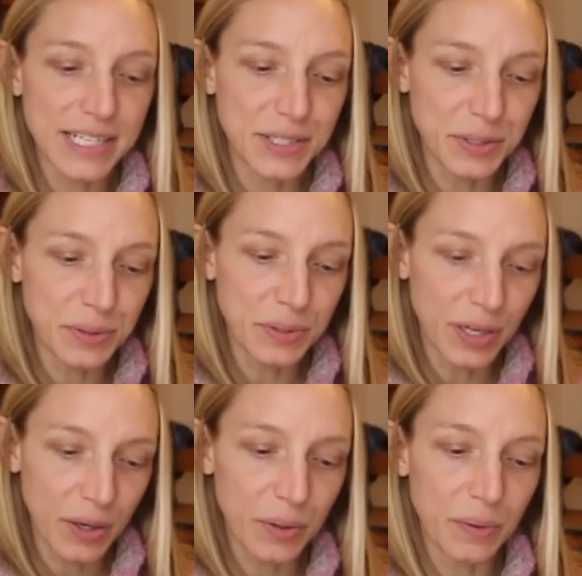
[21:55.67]
do
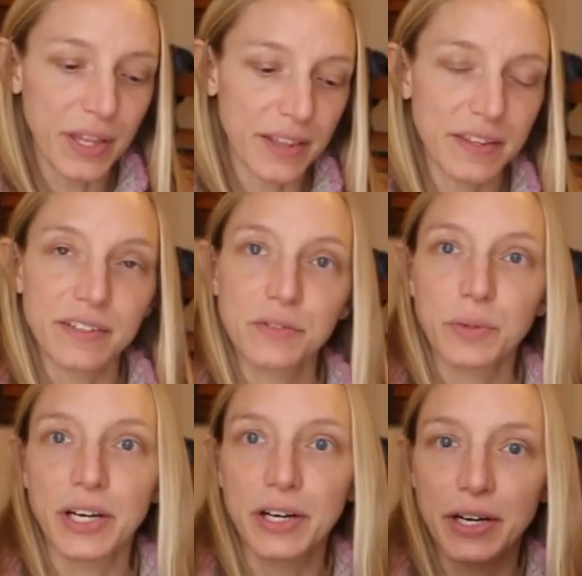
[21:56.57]
know that this
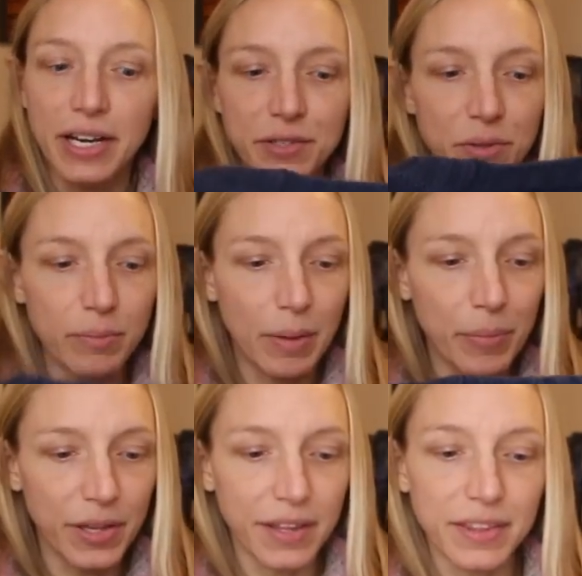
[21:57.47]
sweater, I do
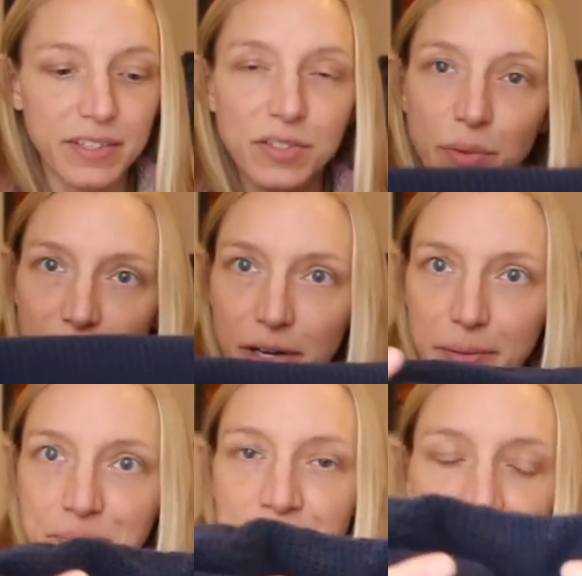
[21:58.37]
remember that this sweater